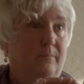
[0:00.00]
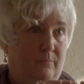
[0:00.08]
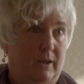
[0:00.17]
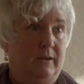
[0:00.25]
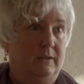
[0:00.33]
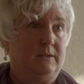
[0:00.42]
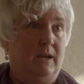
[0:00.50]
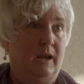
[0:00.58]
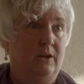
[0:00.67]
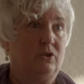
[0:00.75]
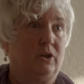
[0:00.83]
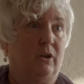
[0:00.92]

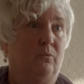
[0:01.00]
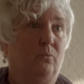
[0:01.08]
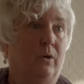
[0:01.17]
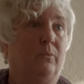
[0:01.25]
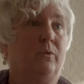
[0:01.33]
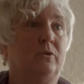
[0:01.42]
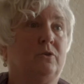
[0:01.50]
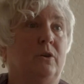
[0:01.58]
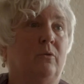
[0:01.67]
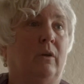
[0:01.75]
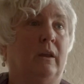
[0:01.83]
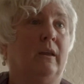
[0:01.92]
meditation, what we're
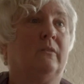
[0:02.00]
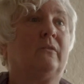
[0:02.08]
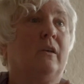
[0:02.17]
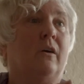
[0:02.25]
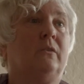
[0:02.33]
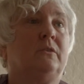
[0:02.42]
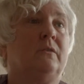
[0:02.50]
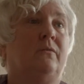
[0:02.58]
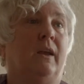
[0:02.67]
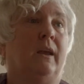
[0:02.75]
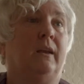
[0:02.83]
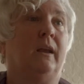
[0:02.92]
doing is
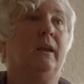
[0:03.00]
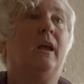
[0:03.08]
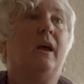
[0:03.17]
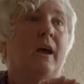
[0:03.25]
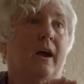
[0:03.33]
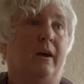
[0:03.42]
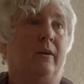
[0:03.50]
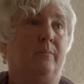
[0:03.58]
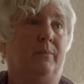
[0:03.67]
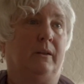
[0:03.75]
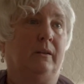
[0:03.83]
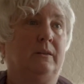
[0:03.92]
cultivating our
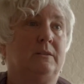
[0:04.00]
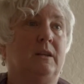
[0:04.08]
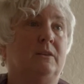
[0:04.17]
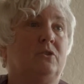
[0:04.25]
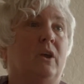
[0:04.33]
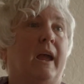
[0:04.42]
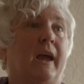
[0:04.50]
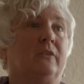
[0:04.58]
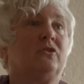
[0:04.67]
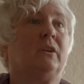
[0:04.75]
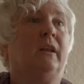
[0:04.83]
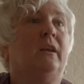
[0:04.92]
ability to
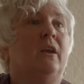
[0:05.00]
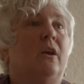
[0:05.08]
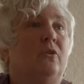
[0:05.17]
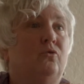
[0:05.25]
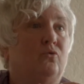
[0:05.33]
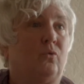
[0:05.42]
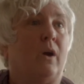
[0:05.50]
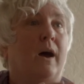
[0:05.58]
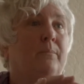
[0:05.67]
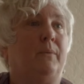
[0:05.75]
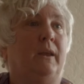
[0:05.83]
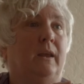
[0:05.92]
actually
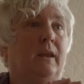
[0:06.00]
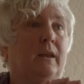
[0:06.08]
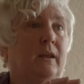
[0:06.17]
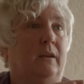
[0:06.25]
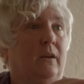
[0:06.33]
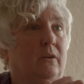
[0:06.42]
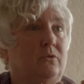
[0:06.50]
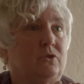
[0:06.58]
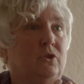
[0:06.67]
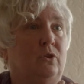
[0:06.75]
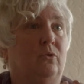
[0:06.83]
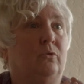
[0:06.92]
drop in
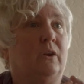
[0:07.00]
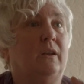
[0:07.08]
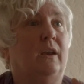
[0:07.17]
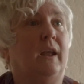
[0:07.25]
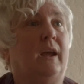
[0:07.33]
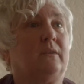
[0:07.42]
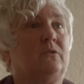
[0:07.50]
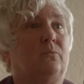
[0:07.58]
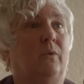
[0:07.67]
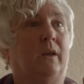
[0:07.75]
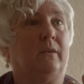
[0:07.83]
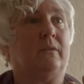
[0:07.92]
to connect
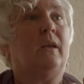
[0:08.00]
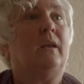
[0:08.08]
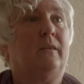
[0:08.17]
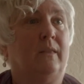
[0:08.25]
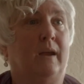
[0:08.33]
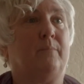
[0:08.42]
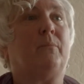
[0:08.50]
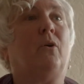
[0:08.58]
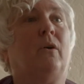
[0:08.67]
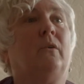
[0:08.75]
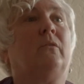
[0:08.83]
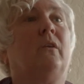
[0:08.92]
with that
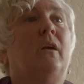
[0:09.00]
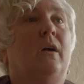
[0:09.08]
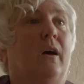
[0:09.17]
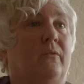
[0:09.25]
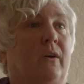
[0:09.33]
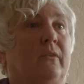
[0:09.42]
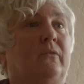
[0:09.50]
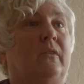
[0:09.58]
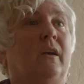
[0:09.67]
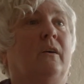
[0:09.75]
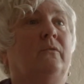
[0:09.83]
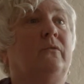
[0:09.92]
part of
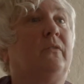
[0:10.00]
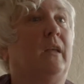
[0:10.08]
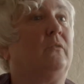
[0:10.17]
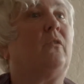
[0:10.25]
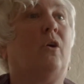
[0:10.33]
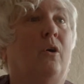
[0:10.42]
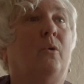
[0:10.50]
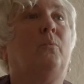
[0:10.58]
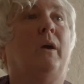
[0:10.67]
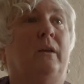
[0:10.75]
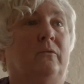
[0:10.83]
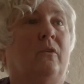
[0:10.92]
ourselves that's
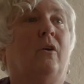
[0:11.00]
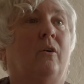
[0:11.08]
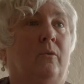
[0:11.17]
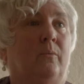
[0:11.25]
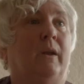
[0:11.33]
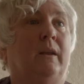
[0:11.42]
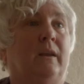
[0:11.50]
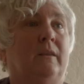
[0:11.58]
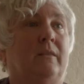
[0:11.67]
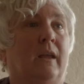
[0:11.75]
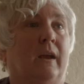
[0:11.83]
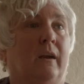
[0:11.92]
always already
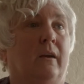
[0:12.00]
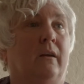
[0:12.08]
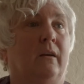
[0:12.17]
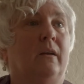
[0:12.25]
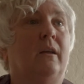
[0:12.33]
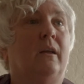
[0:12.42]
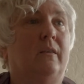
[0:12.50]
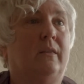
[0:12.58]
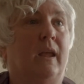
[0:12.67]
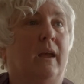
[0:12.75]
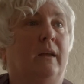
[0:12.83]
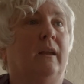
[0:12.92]
there,
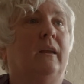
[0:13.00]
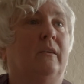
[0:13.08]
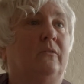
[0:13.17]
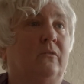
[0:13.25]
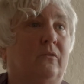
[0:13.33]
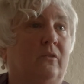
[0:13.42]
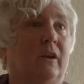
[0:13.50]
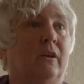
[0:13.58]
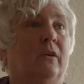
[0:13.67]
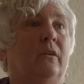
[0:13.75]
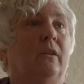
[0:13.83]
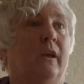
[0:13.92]
that is
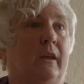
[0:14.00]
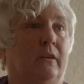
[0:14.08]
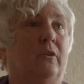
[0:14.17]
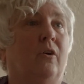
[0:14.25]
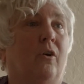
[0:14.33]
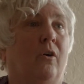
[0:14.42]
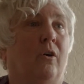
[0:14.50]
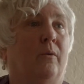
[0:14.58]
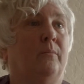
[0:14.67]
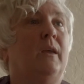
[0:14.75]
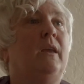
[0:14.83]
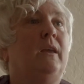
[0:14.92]
still and
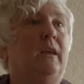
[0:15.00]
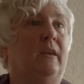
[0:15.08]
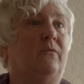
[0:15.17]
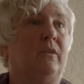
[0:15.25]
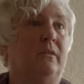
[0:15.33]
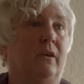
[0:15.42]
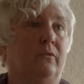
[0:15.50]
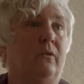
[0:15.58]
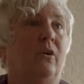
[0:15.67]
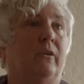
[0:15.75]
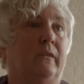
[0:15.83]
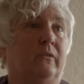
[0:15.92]
calm, even though
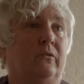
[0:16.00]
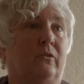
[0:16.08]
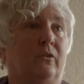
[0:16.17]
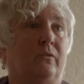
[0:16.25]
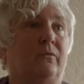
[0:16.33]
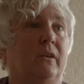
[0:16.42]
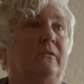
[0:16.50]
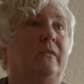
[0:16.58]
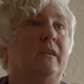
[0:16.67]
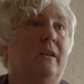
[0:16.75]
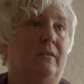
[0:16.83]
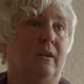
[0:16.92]
on the surface
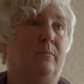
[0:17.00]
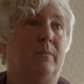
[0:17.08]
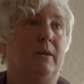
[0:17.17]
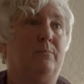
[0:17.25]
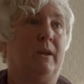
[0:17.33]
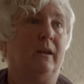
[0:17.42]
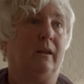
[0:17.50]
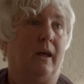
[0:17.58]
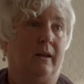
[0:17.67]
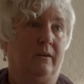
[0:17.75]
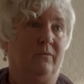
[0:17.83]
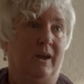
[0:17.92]
there may be a
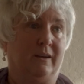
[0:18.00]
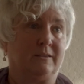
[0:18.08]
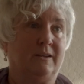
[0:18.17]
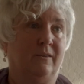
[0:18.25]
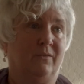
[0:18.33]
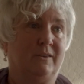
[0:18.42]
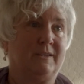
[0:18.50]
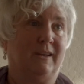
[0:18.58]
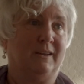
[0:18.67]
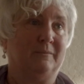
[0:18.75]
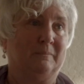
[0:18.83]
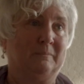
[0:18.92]
lot of activity.